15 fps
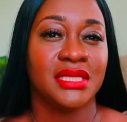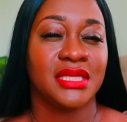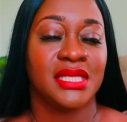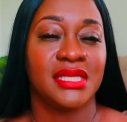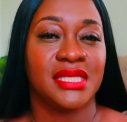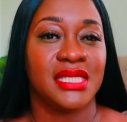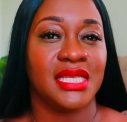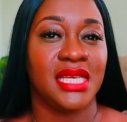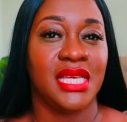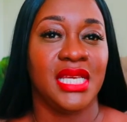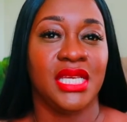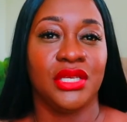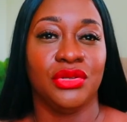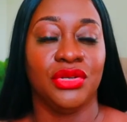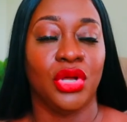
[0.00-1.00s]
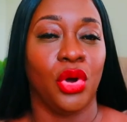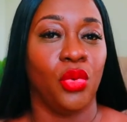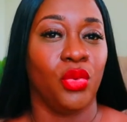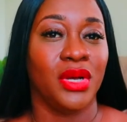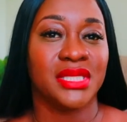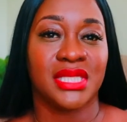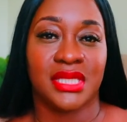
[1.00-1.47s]
to see you know
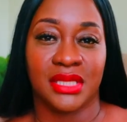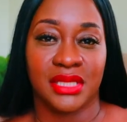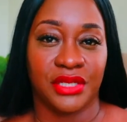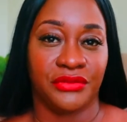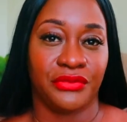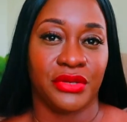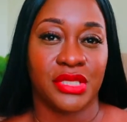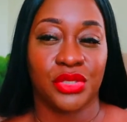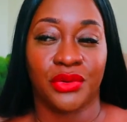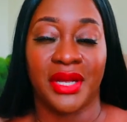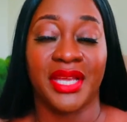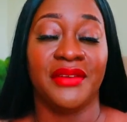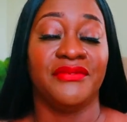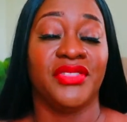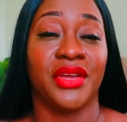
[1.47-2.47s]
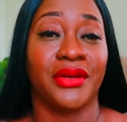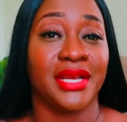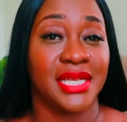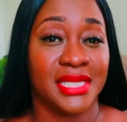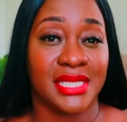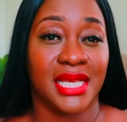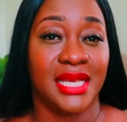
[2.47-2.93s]
what's the difference or if there
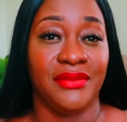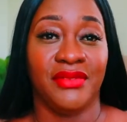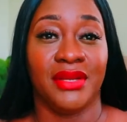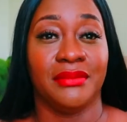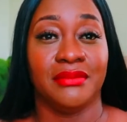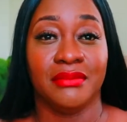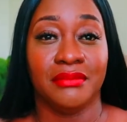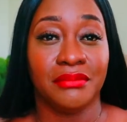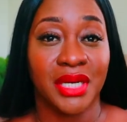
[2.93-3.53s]
is even